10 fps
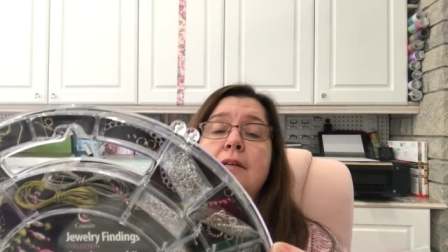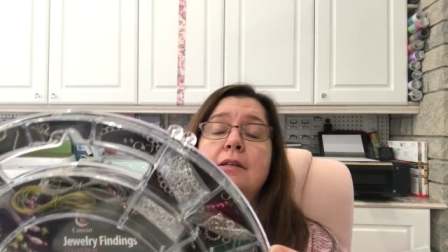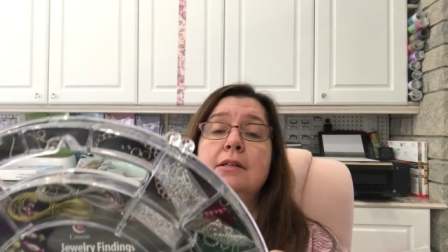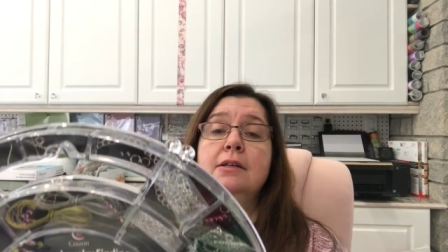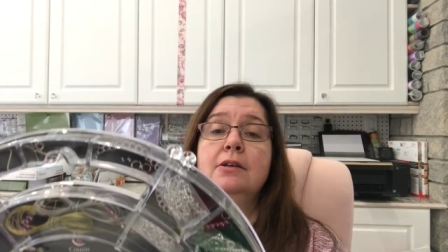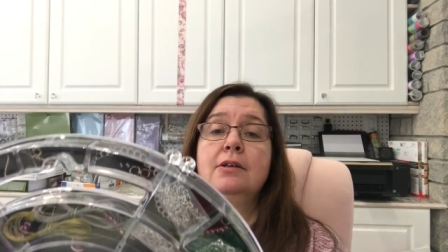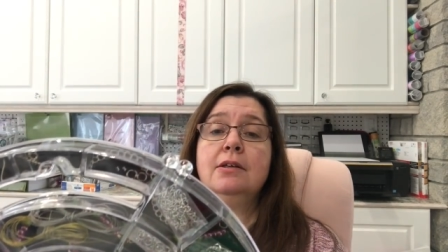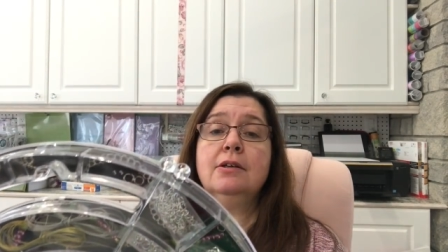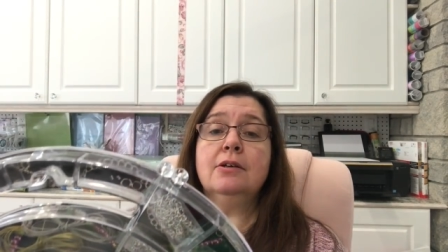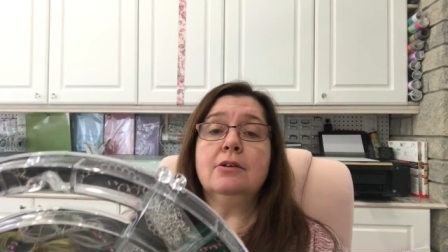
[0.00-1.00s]
it
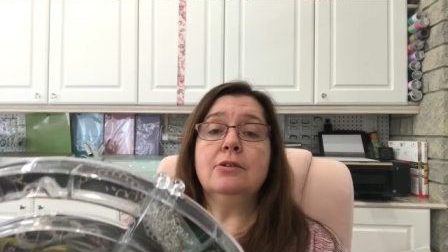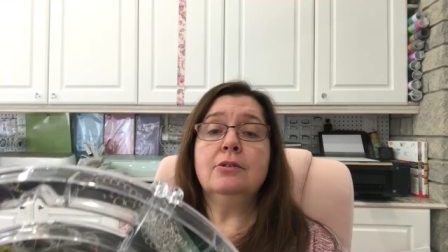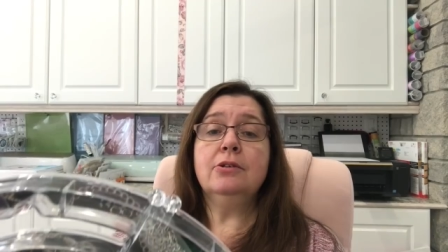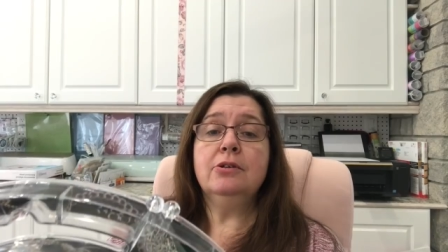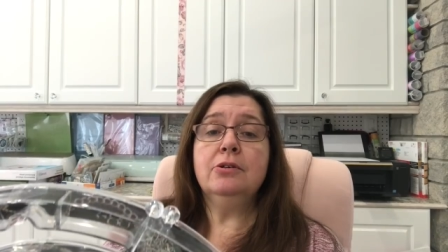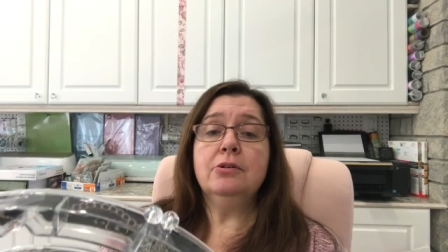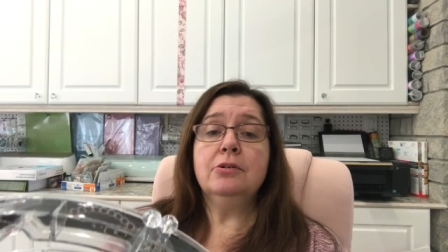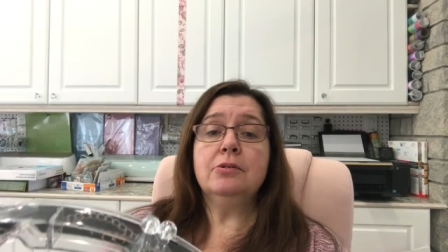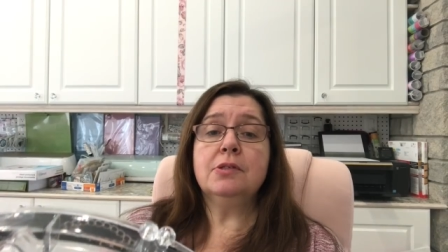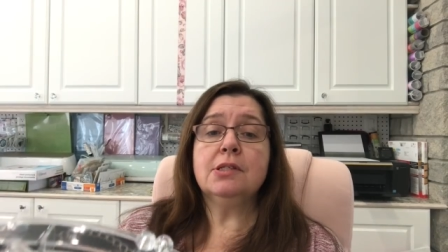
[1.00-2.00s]

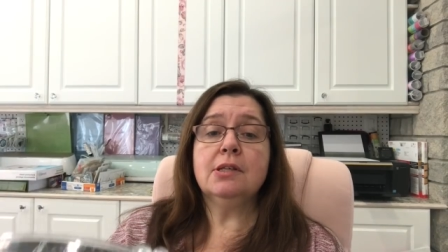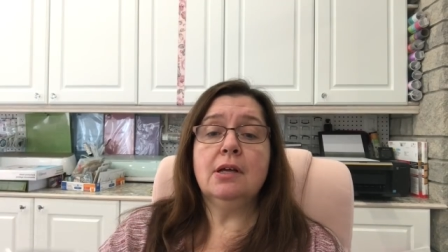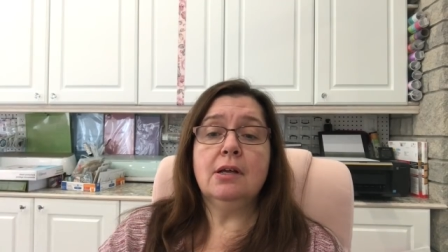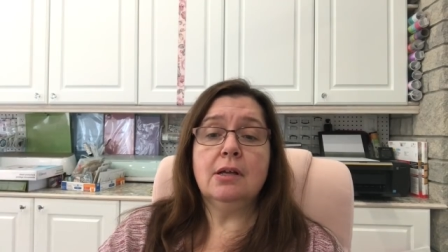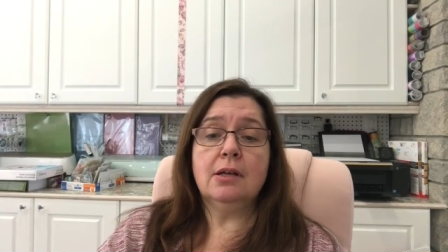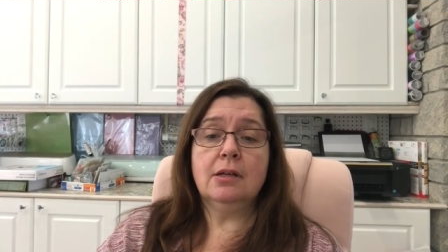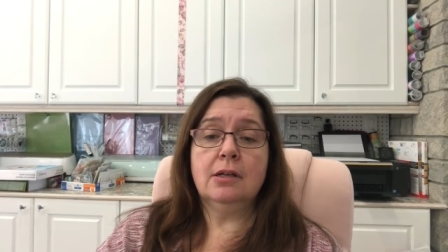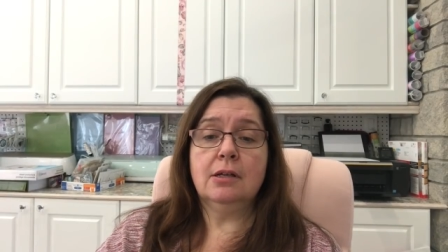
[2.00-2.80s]
includes uh